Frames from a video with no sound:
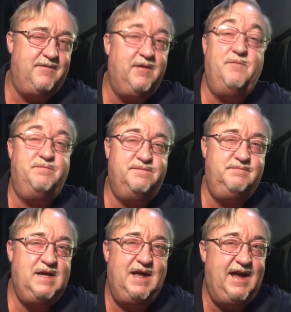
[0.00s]
it's
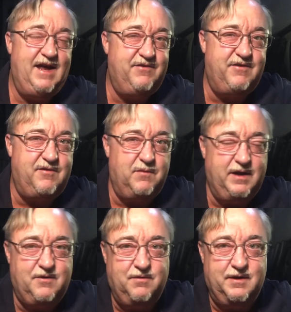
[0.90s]
it's just a
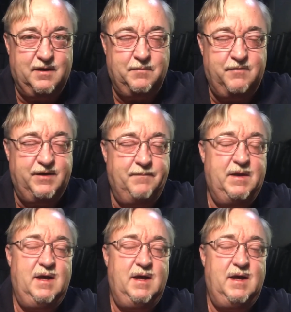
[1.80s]
really cool little movie.